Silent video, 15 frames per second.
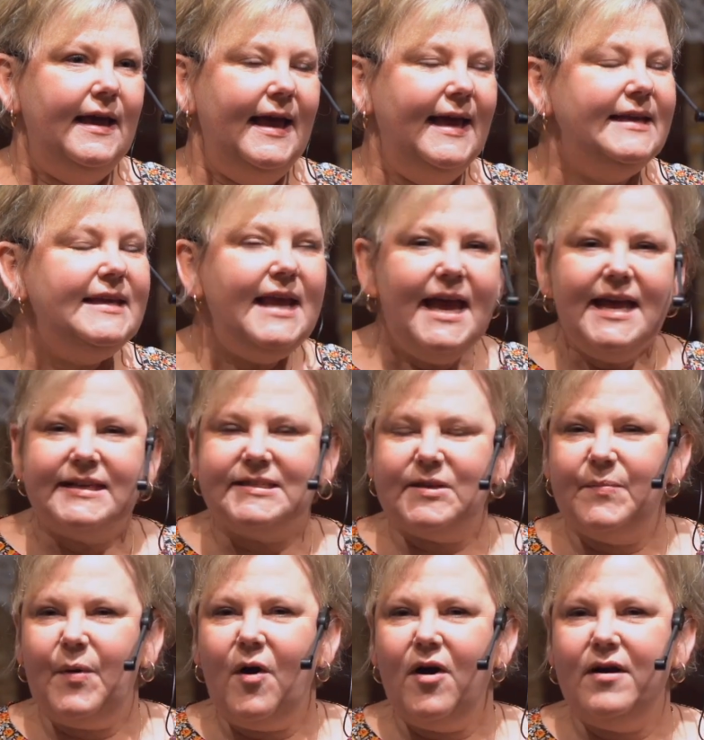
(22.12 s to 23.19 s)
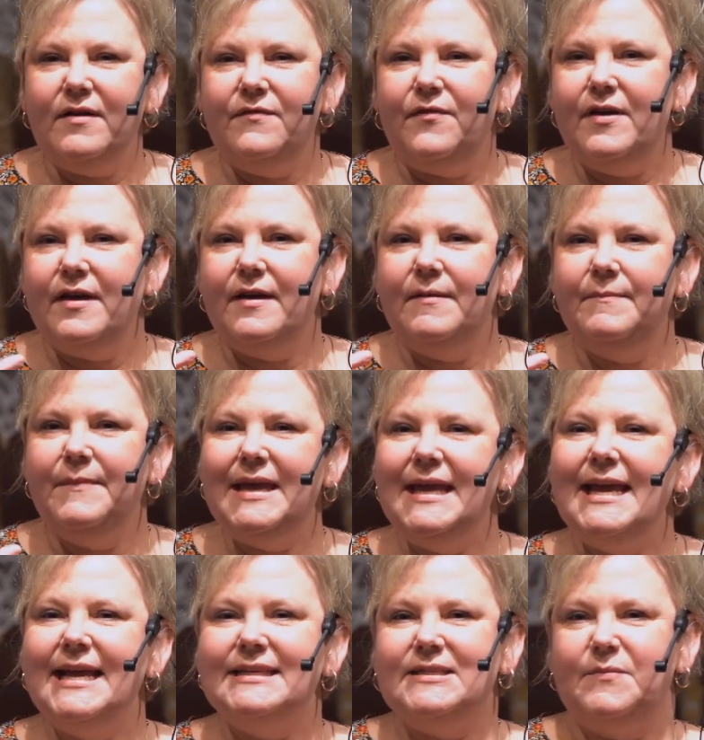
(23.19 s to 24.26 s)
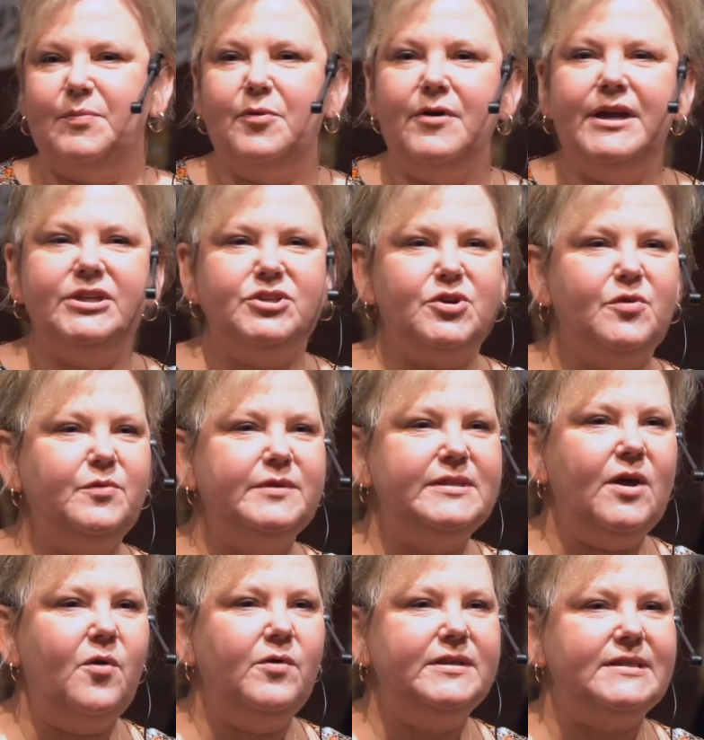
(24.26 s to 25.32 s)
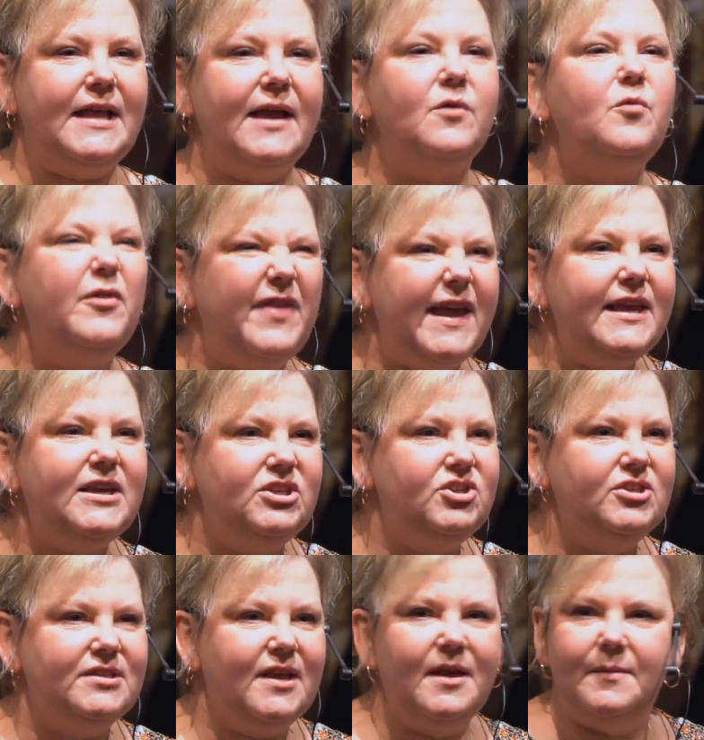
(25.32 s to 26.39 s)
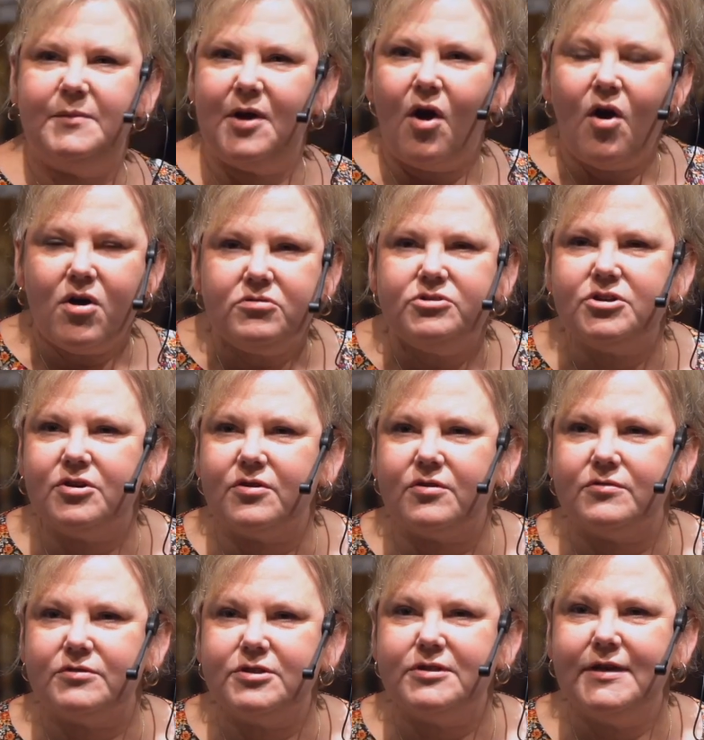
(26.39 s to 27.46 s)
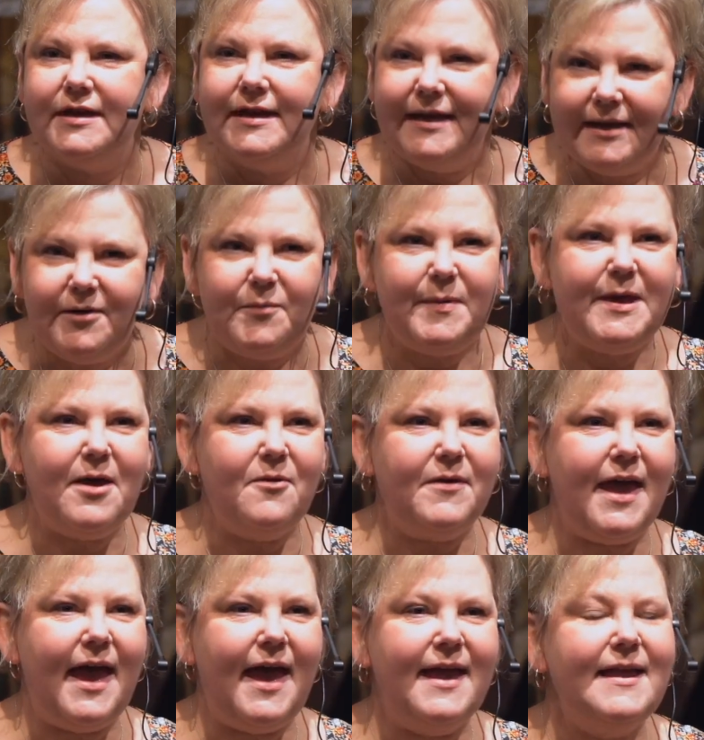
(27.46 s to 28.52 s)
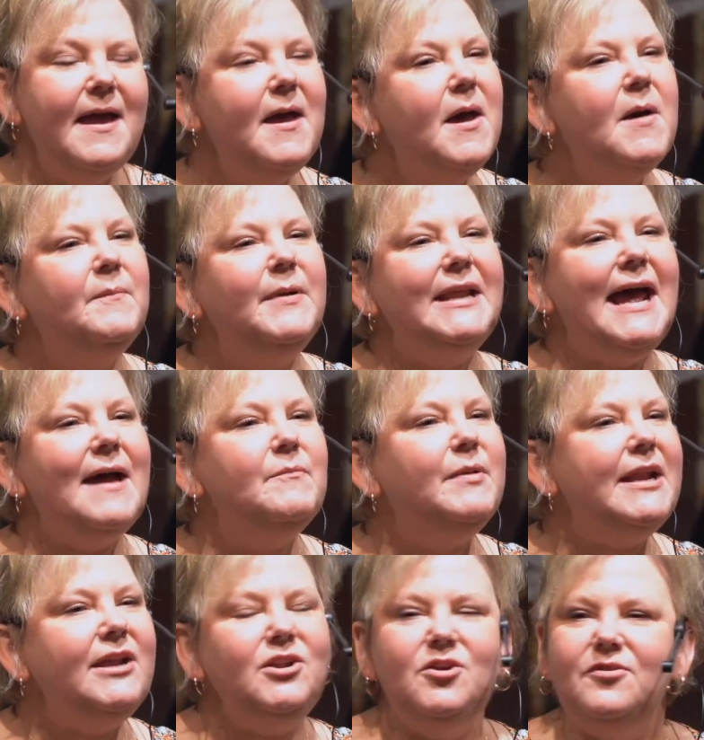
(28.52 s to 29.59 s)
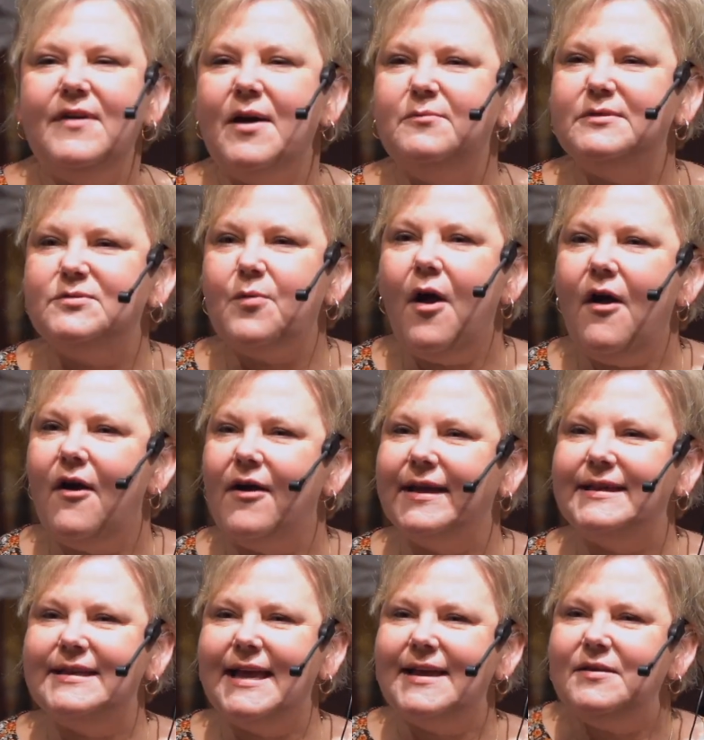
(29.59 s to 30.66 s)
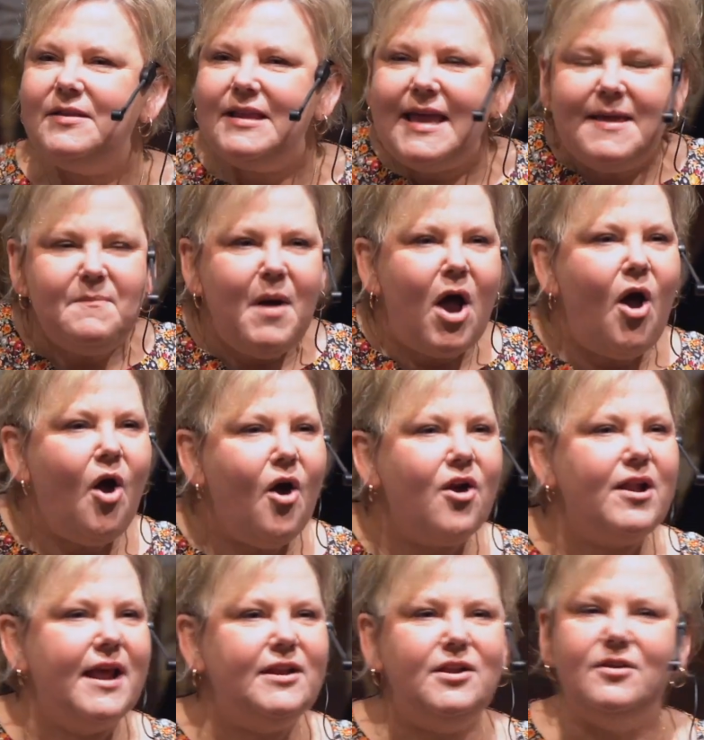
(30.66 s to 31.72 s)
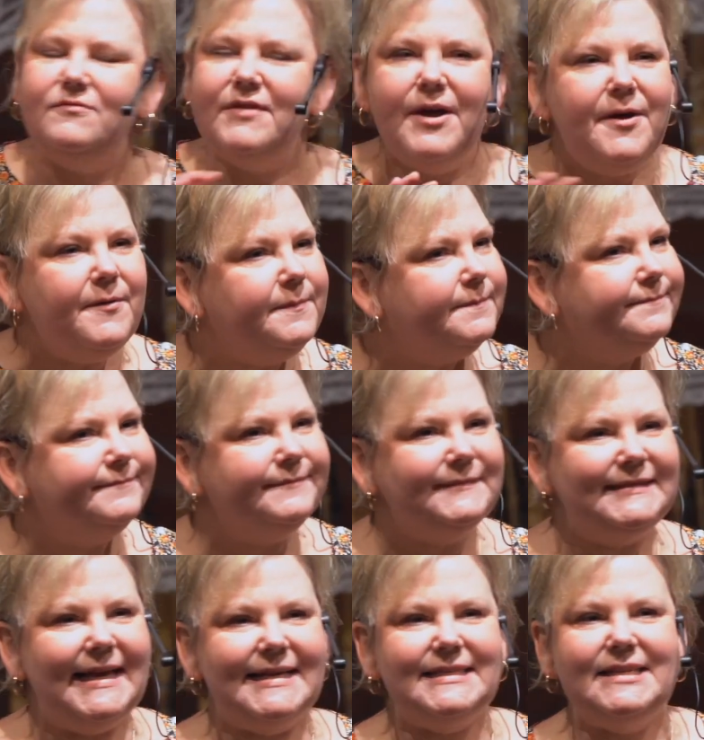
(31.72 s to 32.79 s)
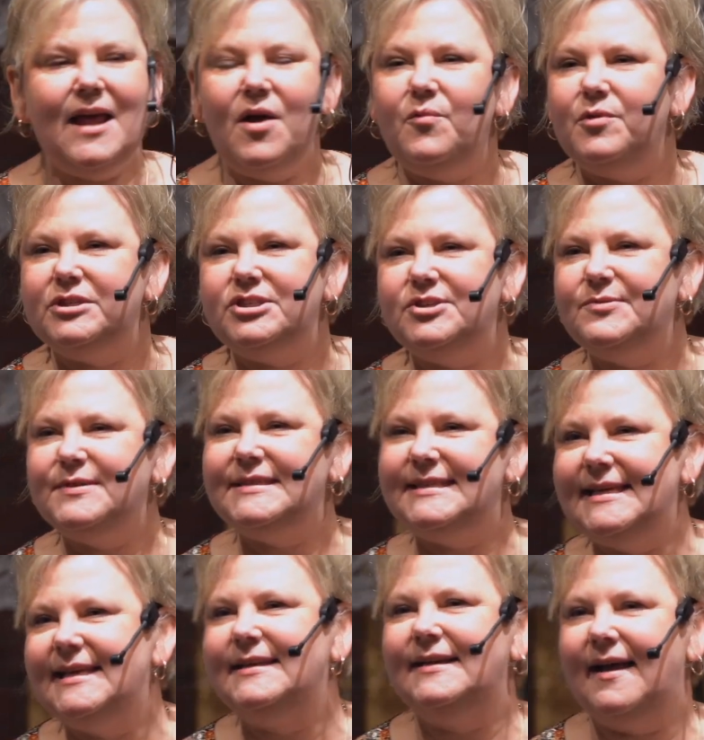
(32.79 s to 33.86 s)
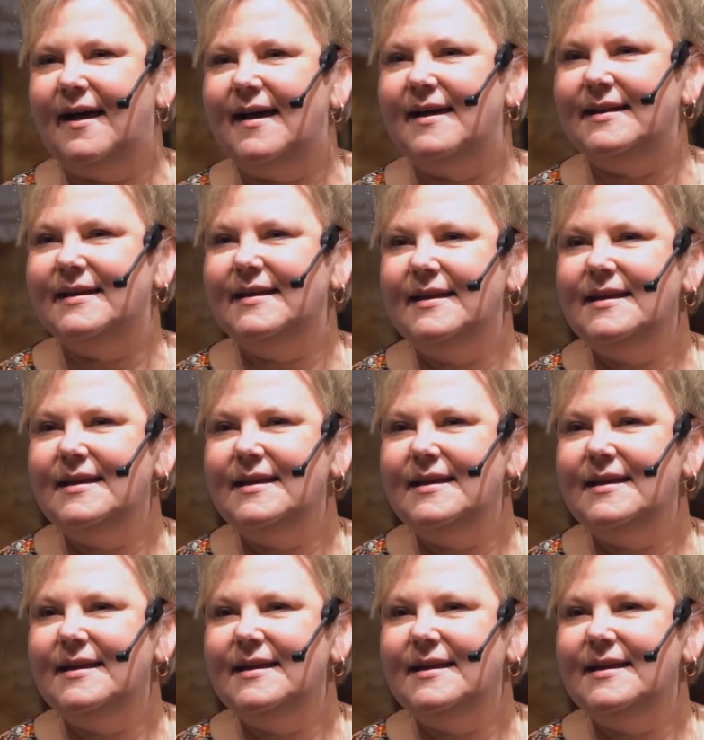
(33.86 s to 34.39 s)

And yes, a part of me as a preacher was always like, well, they can just come to our church. It'll be okay. But I, but I knew that was wrong. in my heart, I knew, nope, that's not what you intend, God.